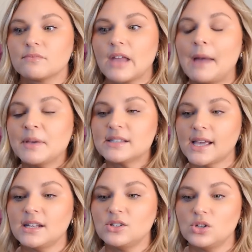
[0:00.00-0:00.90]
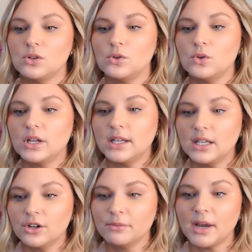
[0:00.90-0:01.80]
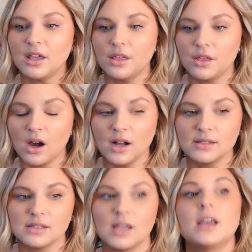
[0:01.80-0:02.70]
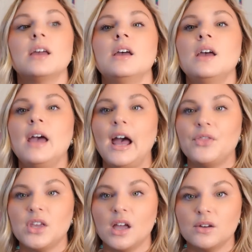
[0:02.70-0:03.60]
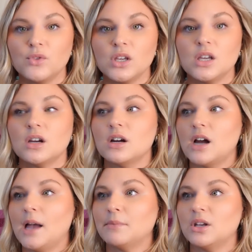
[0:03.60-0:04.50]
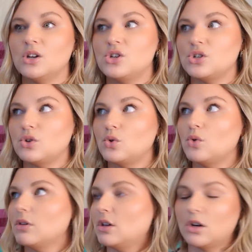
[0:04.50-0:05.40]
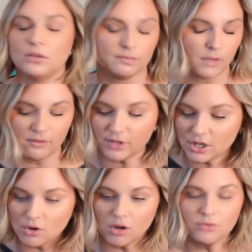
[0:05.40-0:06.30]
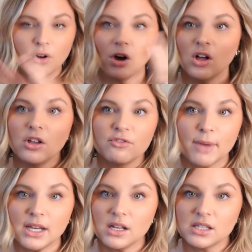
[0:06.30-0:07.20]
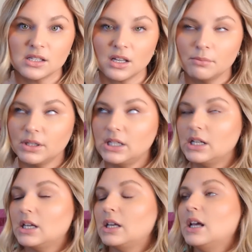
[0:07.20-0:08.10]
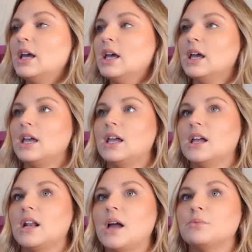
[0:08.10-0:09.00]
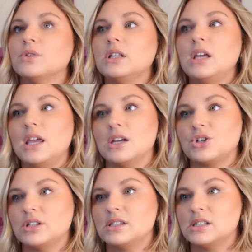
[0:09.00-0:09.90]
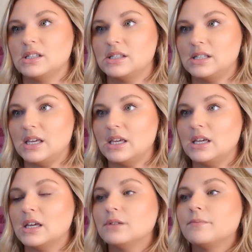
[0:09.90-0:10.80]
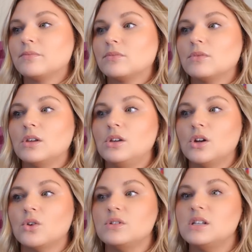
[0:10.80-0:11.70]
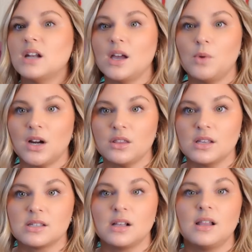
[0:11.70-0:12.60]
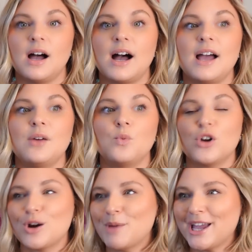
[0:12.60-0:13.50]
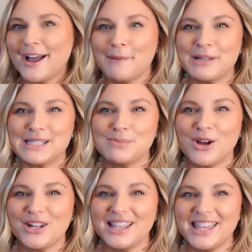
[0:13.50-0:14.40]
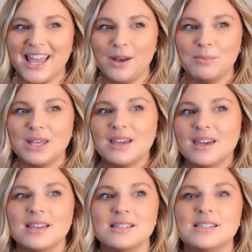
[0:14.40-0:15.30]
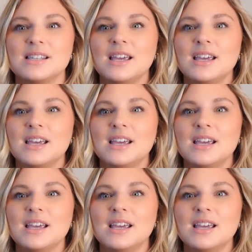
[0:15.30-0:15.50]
excited to hear my thoughts. Like at the end of the year, I'm going to do, you know, a video of all of my knits completed. And I'm really anxious to see, you know, did I wear this a lot? What are my comments about it then? Because